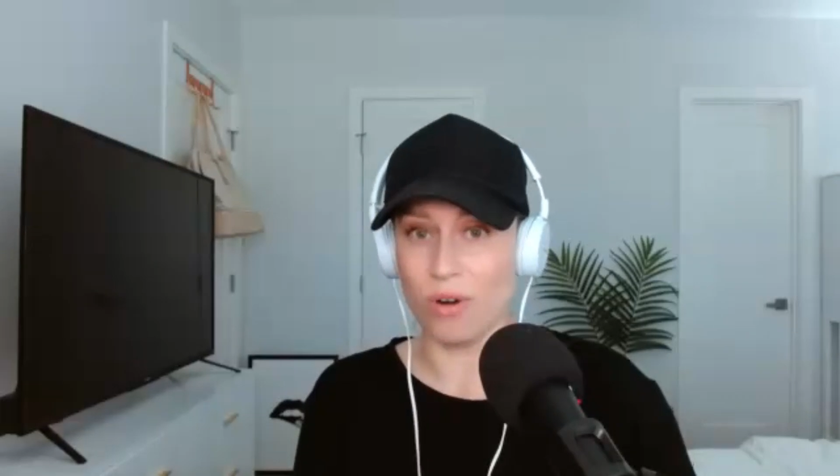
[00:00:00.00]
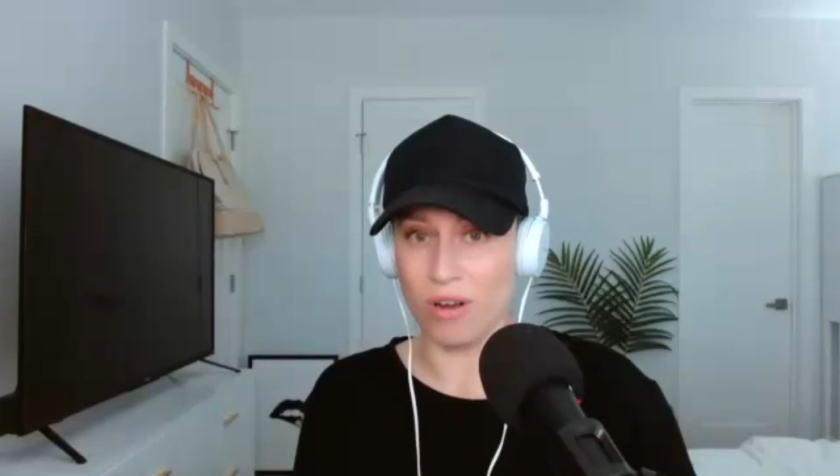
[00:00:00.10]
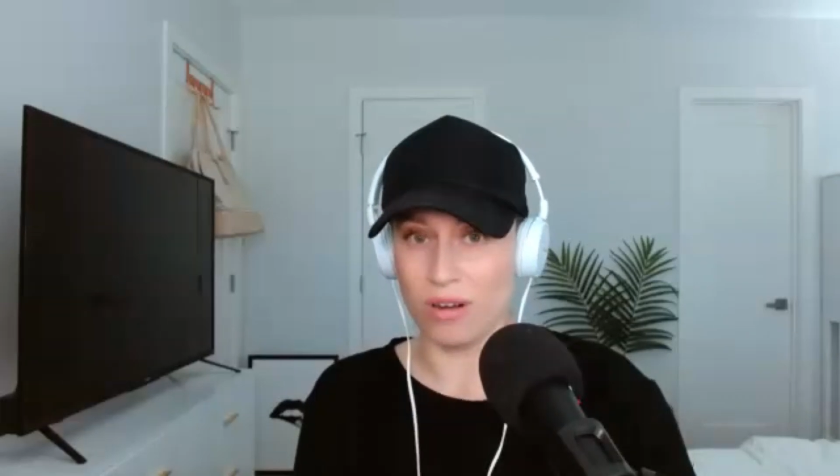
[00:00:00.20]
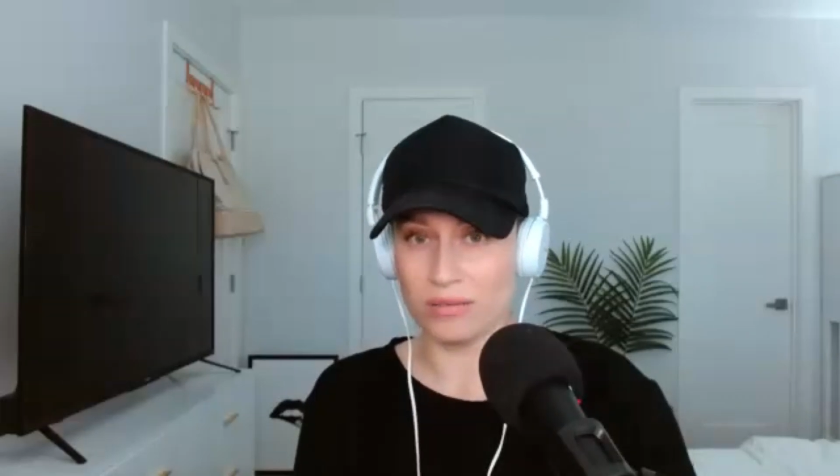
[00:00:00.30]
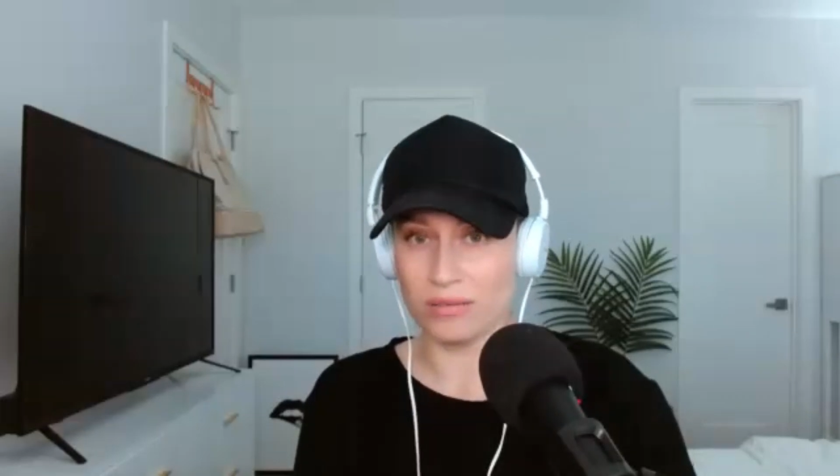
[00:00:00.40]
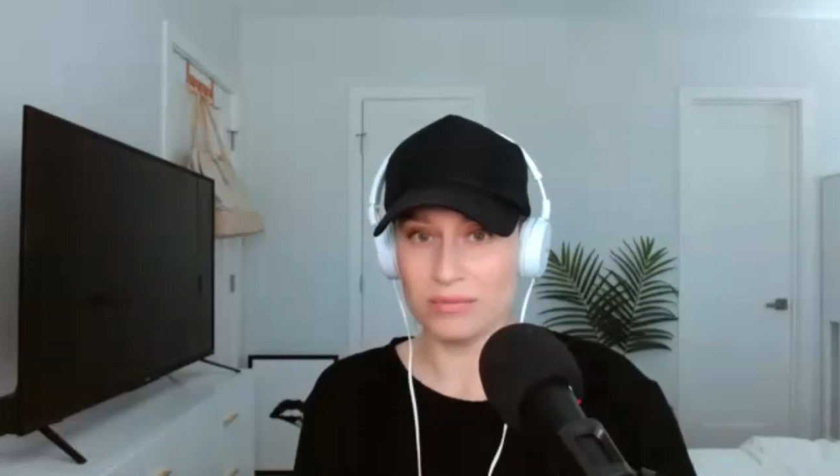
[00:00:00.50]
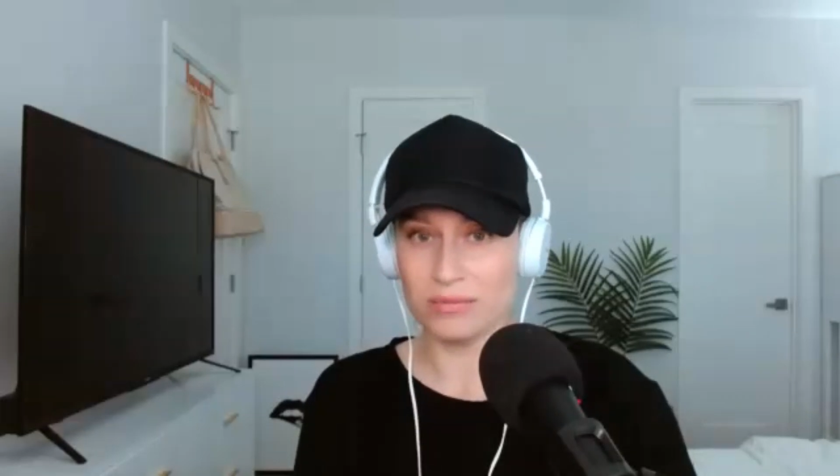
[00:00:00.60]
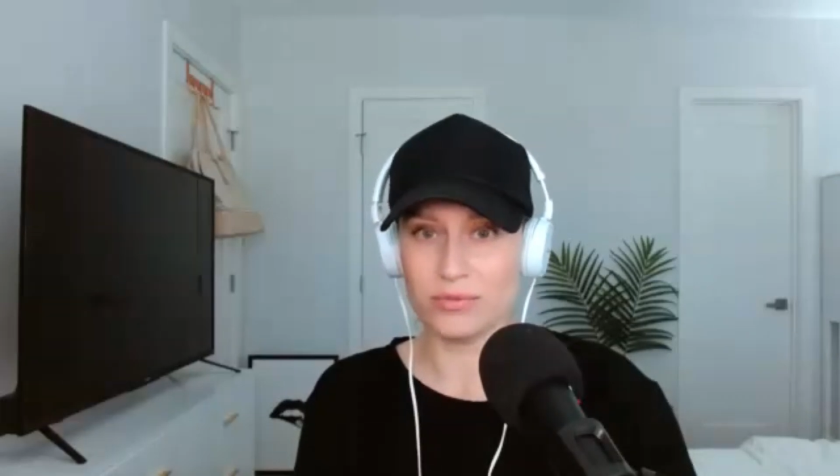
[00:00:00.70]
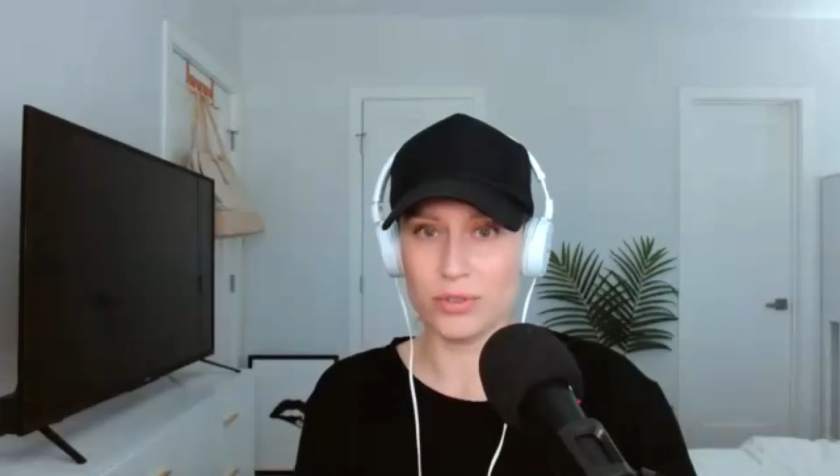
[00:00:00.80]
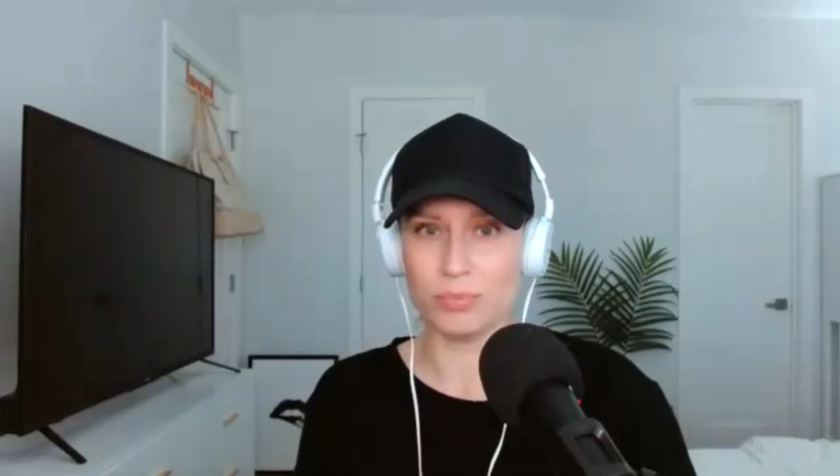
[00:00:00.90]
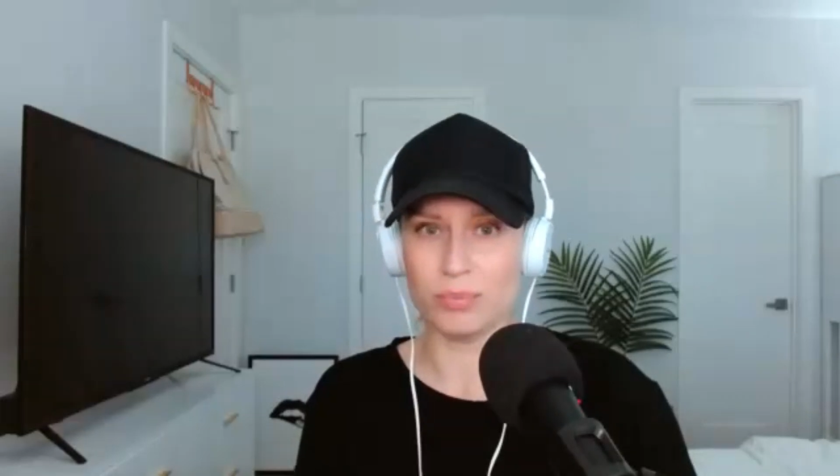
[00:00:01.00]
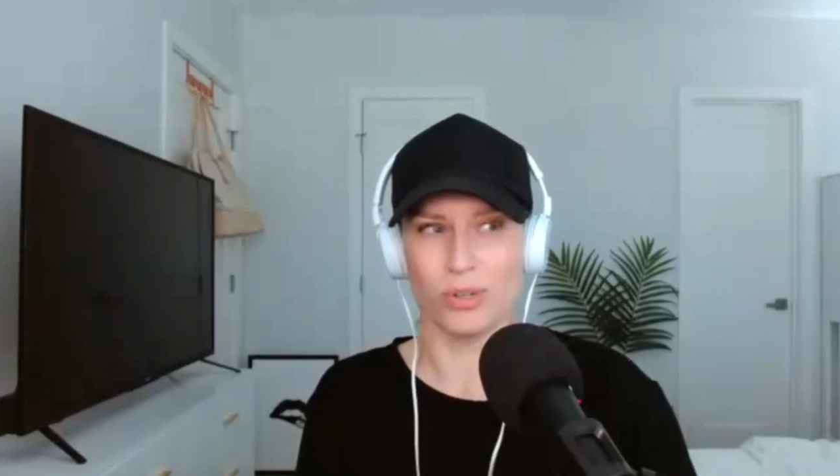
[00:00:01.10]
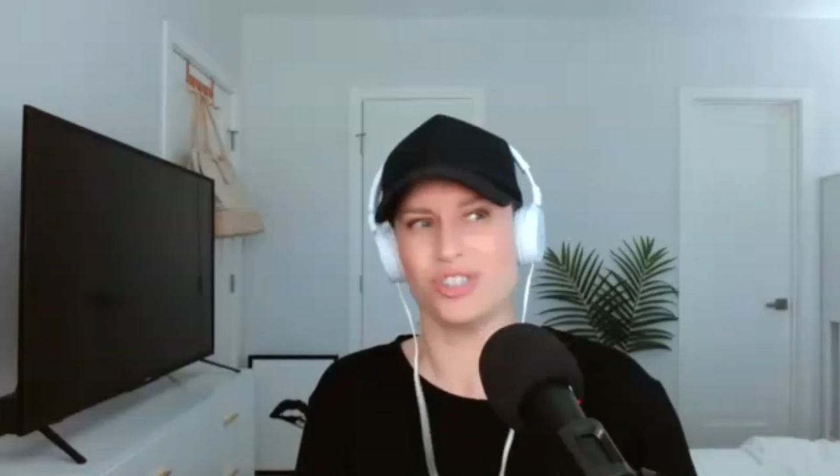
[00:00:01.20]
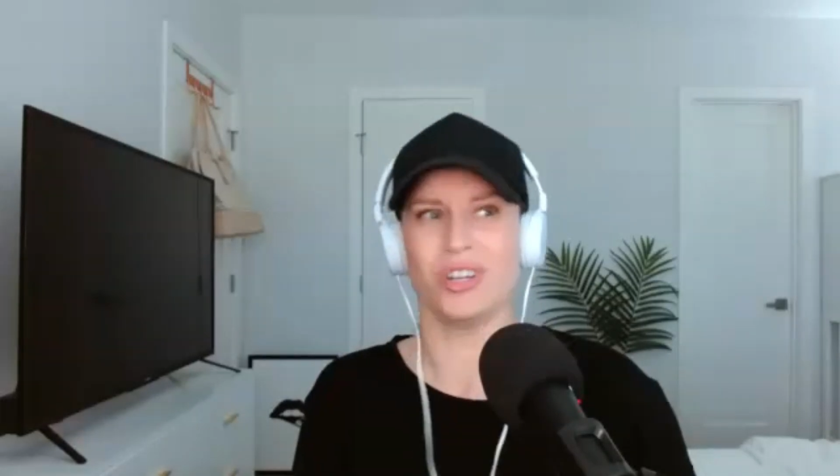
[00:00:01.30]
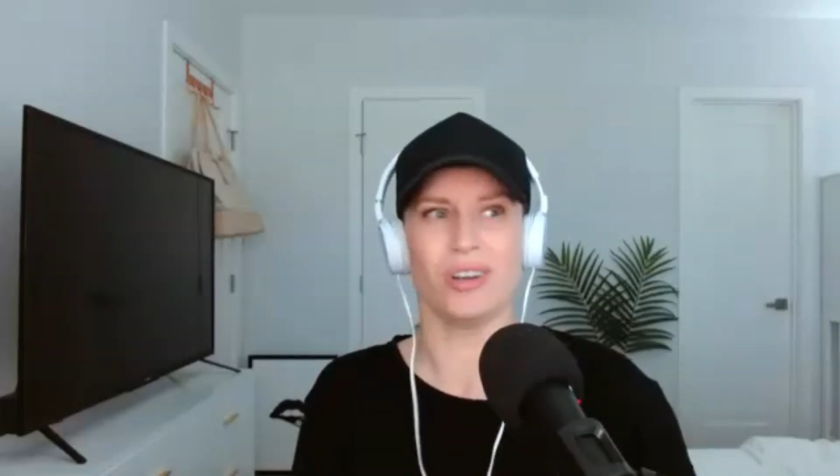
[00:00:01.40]
wrong for
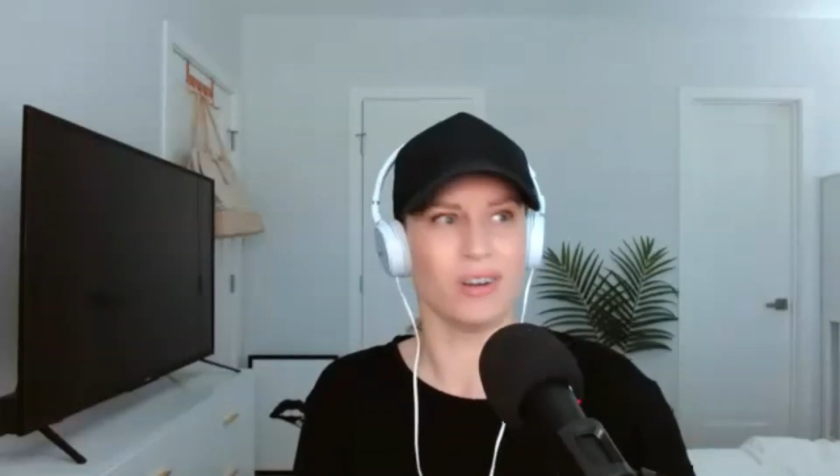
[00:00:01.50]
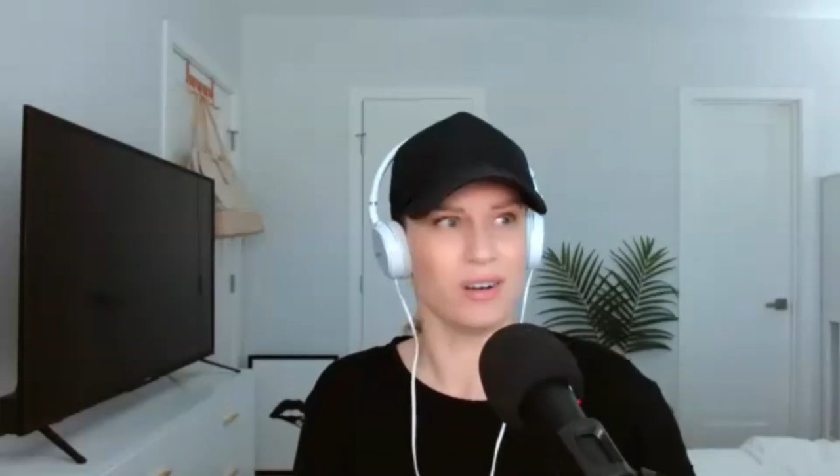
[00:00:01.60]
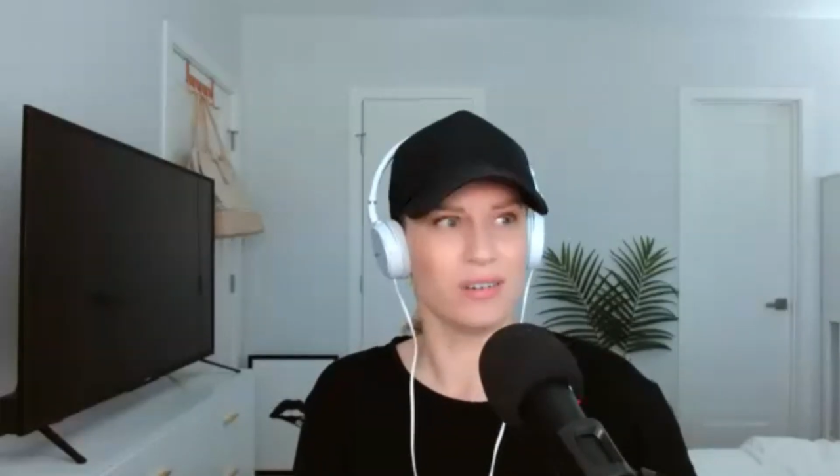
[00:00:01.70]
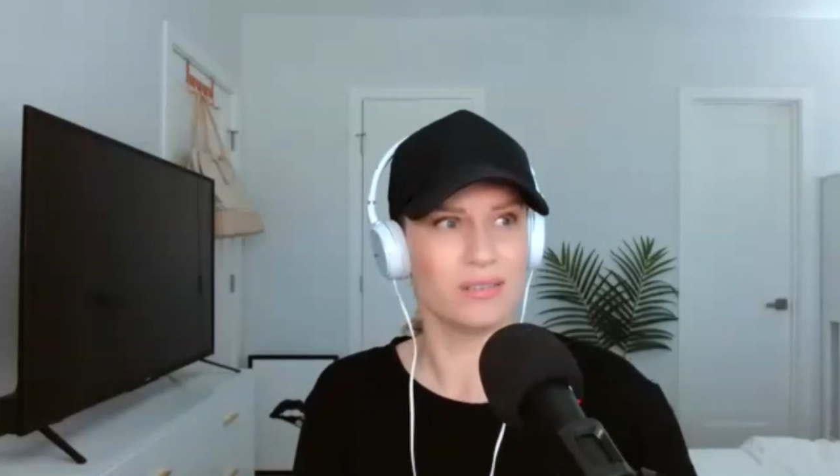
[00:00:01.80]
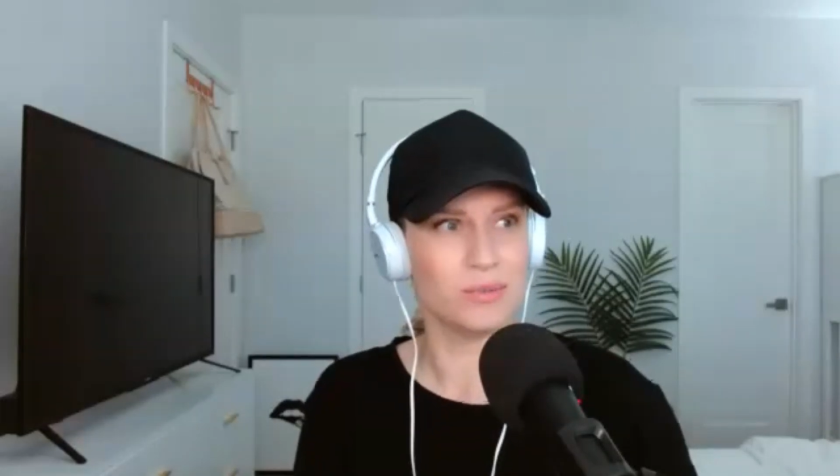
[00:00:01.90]
pushing her.